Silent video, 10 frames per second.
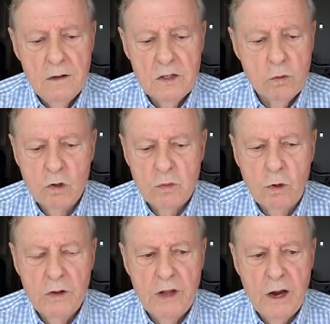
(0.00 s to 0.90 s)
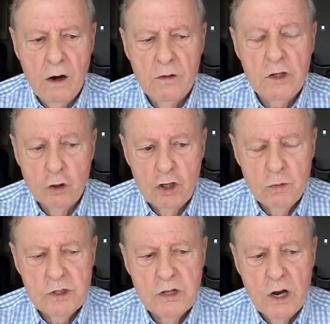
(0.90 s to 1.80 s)
The stores weren't there. The
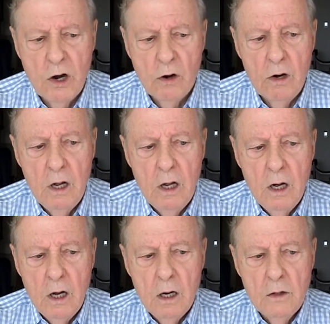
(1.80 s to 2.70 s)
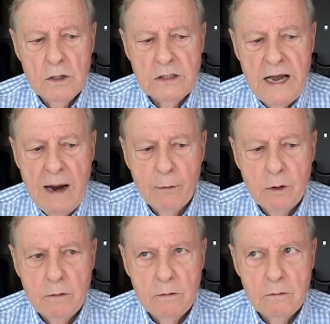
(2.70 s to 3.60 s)
church was there. The
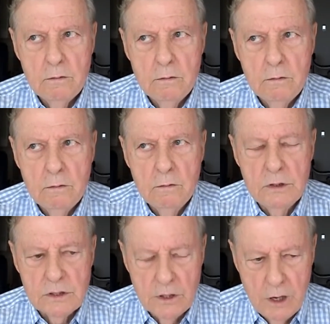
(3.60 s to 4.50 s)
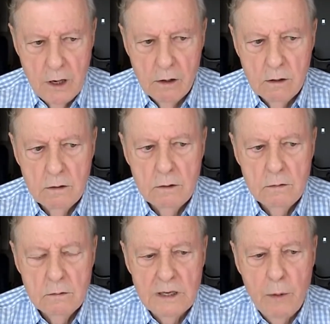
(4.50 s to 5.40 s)
tavern was there
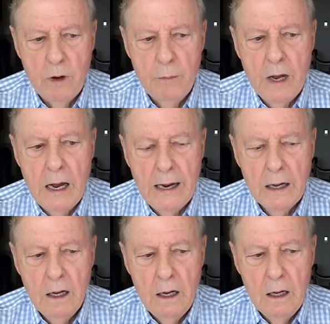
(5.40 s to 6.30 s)
when I went back,